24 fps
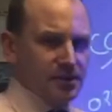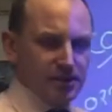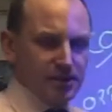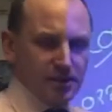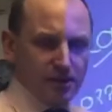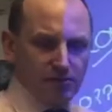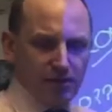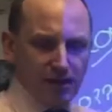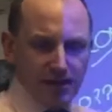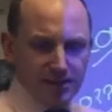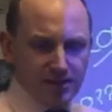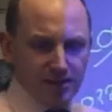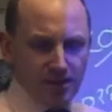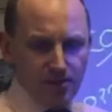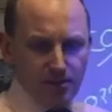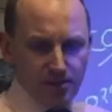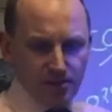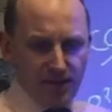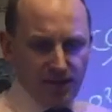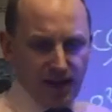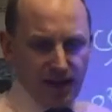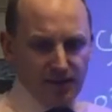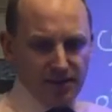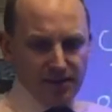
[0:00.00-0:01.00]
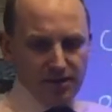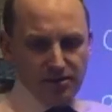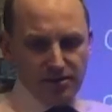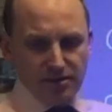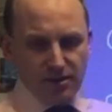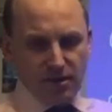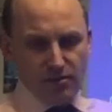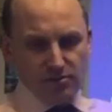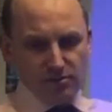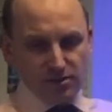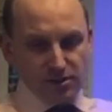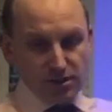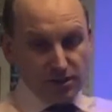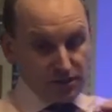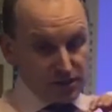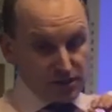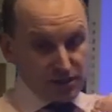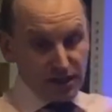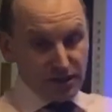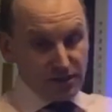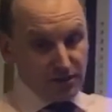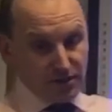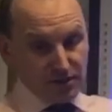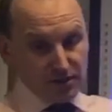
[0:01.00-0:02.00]
is a great example of how they use culture and
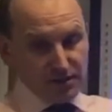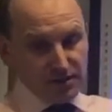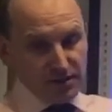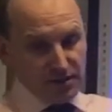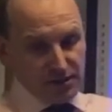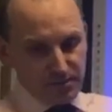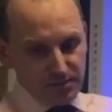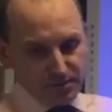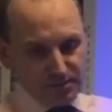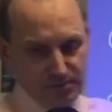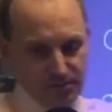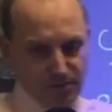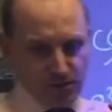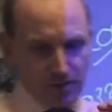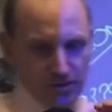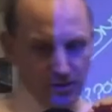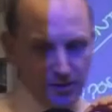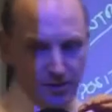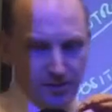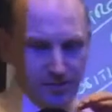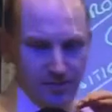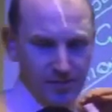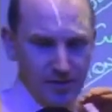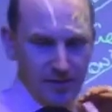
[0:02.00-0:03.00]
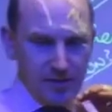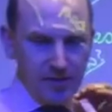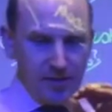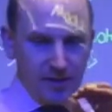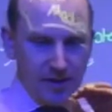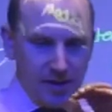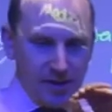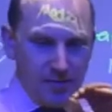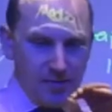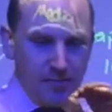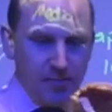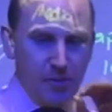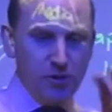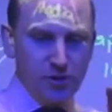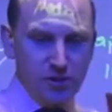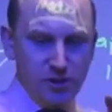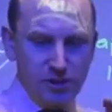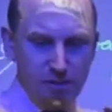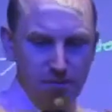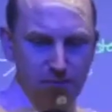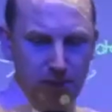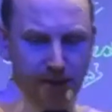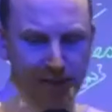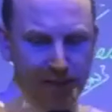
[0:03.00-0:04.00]
technology to uh, push
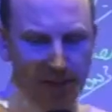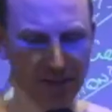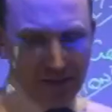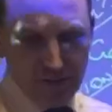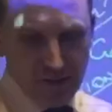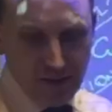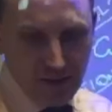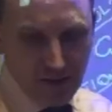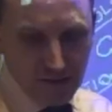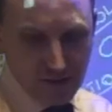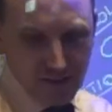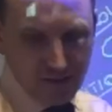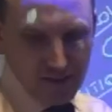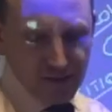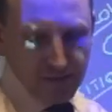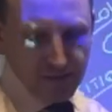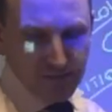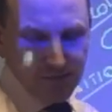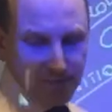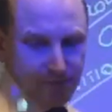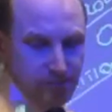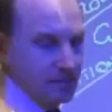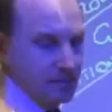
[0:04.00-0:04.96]
the message of Nazism.